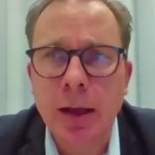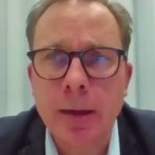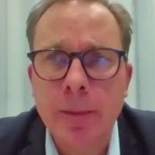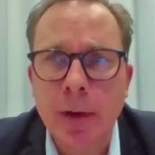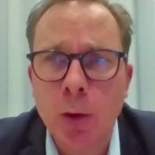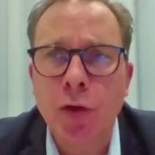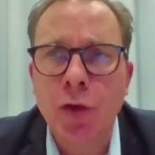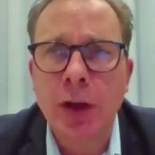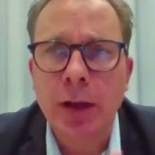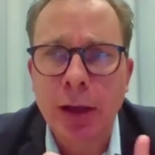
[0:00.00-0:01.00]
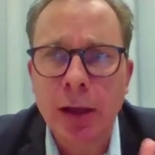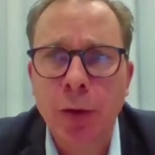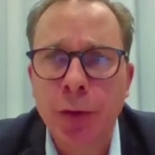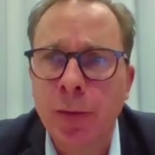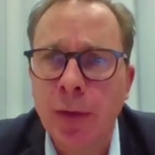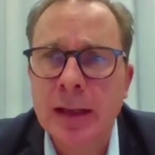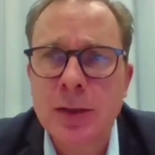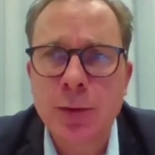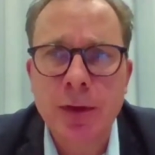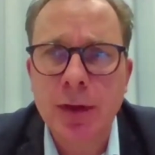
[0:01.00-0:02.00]
launching a lot of
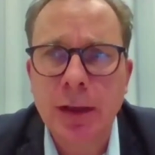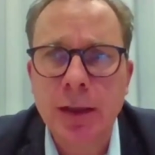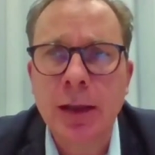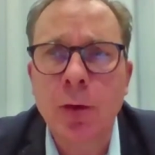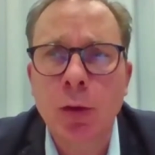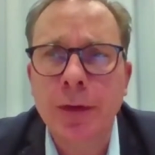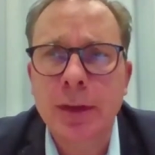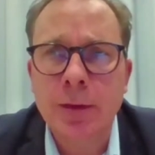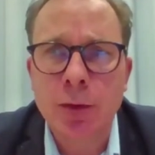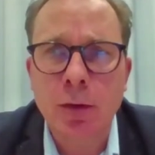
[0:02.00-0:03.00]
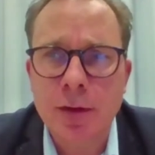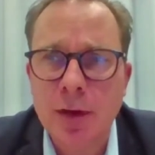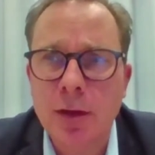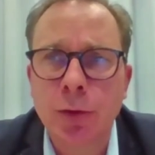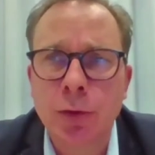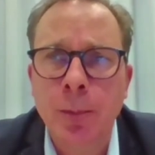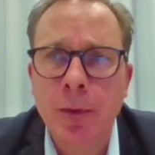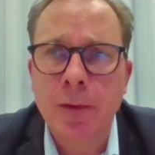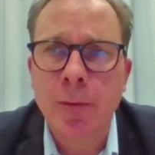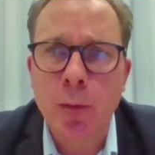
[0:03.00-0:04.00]
interesting and innovative services on top
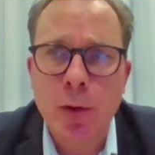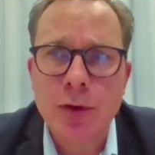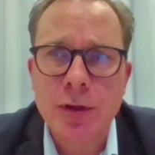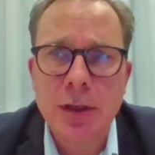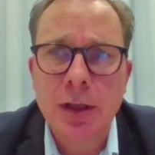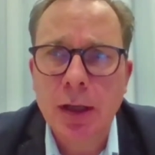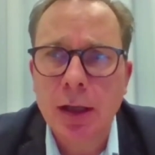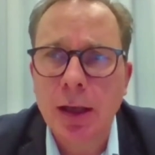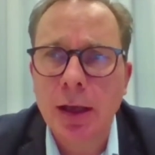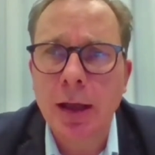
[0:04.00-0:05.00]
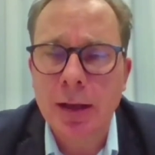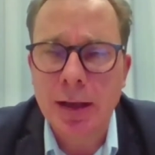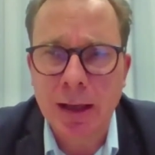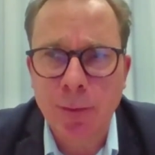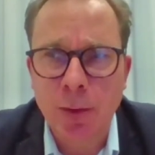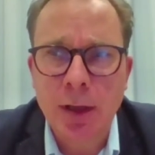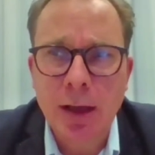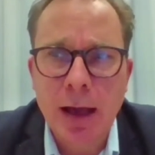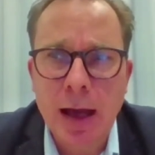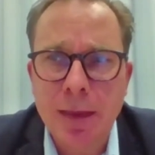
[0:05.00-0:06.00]
of the 4G network.
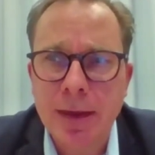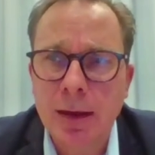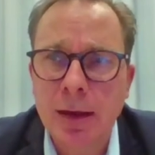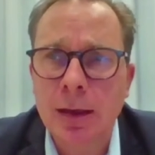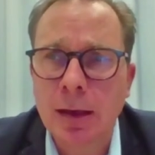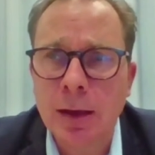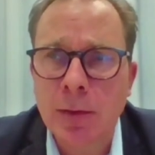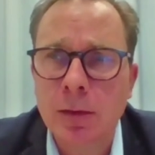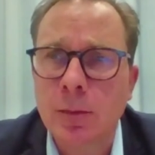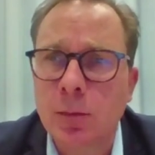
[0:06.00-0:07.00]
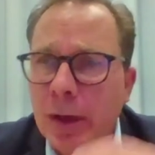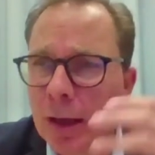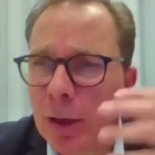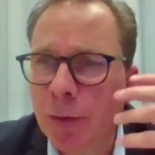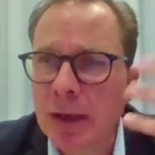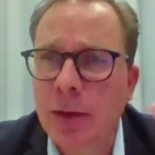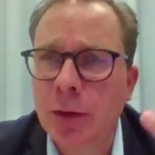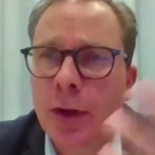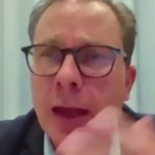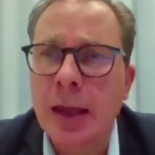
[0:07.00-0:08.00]
I think we cannot even
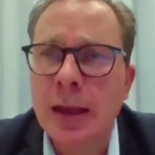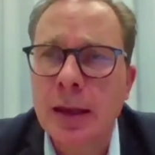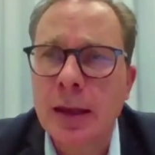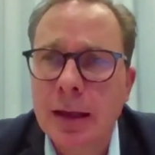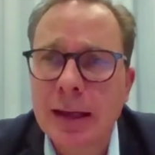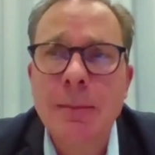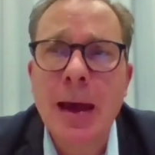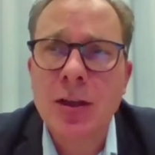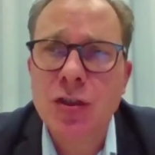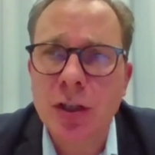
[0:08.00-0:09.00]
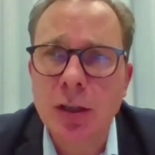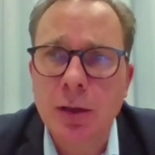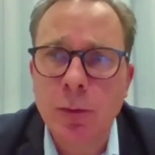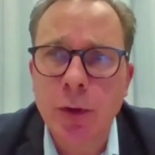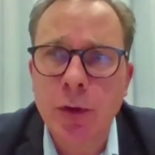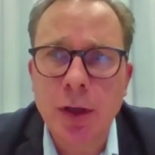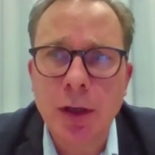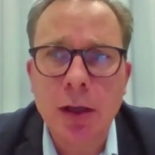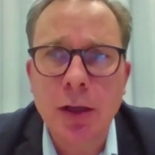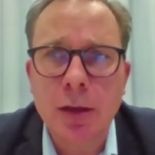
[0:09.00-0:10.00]
today imagine what
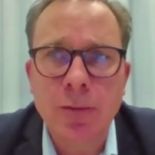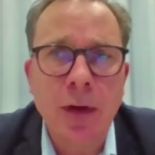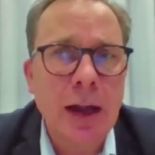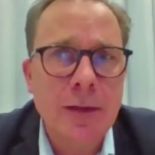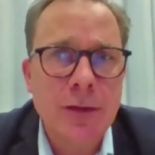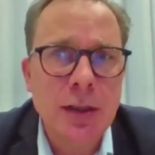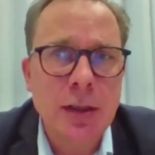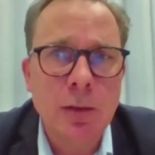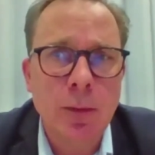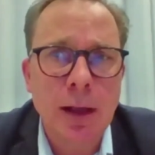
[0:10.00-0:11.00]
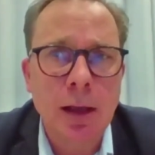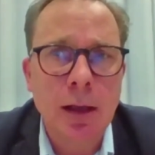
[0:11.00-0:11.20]
5G will